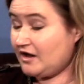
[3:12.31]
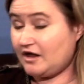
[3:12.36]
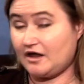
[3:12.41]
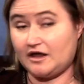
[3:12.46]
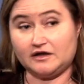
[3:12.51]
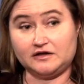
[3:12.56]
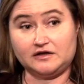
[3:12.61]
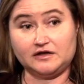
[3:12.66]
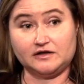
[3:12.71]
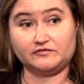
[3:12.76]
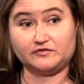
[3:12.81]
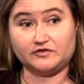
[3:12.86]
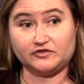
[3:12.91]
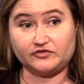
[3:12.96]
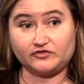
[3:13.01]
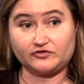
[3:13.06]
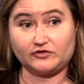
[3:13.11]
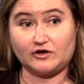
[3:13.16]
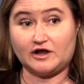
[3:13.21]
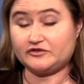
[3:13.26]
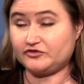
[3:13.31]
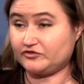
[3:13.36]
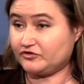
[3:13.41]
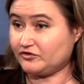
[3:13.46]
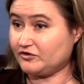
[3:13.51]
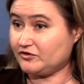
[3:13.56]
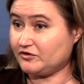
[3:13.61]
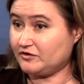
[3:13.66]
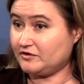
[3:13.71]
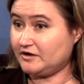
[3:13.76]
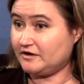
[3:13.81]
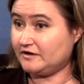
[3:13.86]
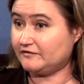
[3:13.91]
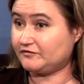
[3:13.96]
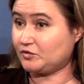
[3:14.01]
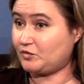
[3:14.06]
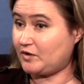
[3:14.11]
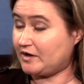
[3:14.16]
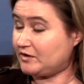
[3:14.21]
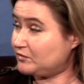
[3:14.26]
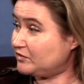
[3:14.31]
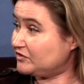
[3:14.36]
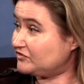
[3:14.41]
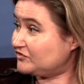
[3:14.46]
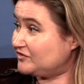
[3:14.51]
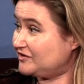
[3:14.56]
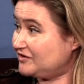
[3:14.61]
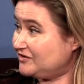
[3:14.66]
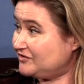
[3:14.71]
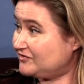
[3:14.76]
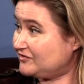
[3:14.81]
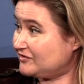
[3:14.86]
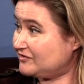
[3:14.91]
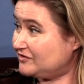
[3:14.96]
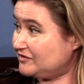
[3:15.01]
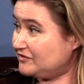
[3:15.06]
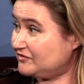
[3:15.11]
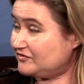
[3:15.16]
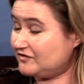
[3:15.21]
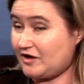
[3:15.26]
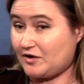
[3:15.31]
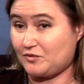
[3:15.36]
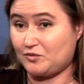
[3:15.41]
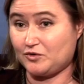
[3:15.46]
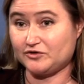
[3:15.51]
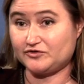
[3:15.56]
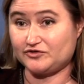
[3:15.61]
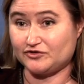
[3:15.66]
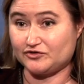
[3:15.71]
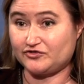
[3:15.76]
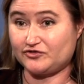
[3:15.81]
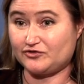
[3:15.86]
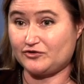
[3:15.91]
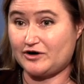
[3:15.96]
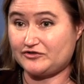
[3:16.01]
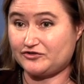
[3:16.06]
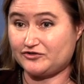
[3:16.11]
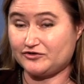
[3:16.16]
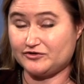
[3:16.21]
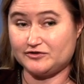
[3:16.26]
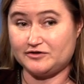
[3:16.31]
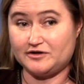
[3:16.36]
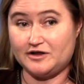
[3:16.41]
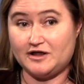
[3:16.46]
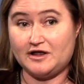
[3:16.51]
And if the structure, if the way in which these, these networks are structured,